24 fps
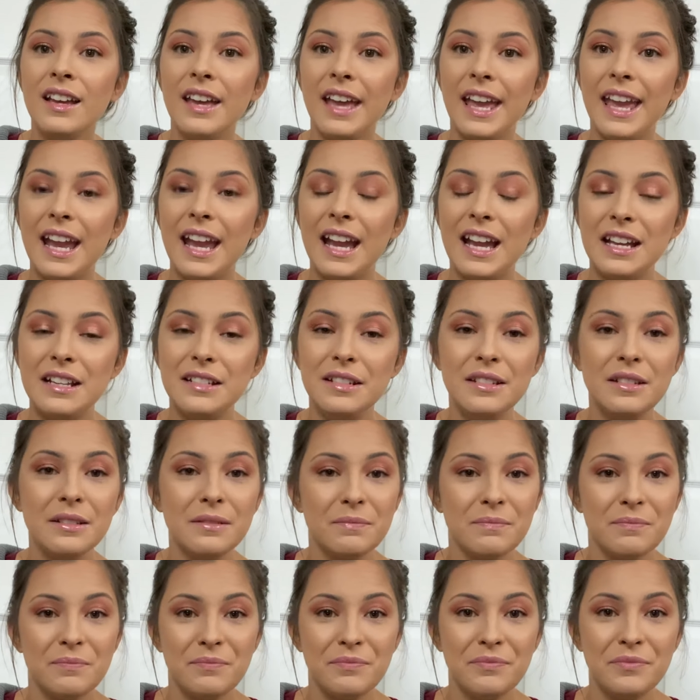and
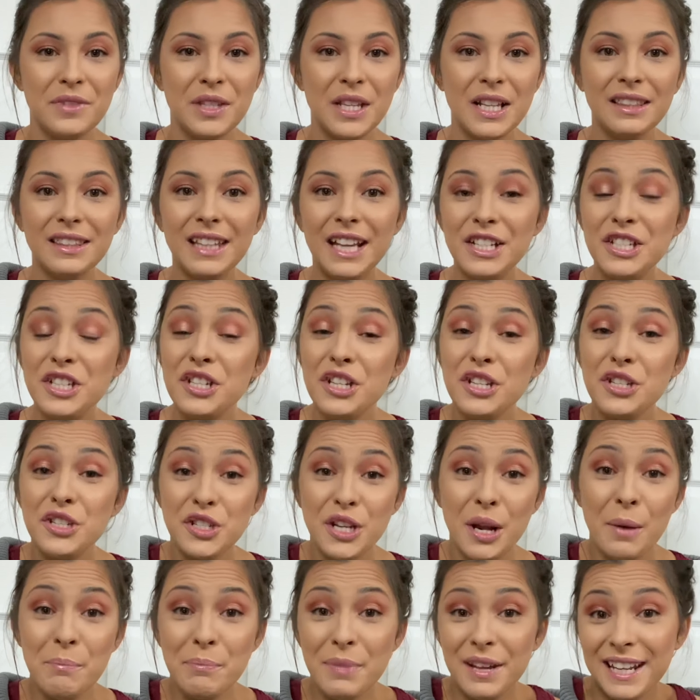let's just
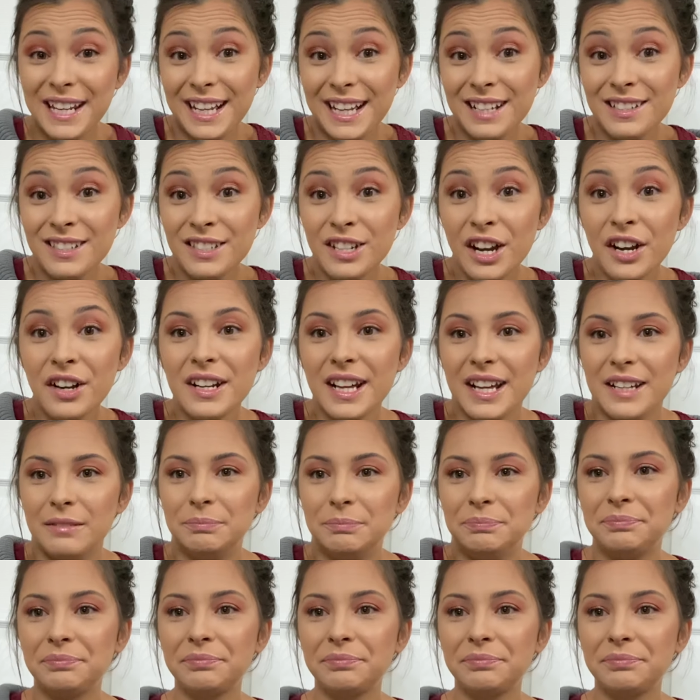jump in and get started.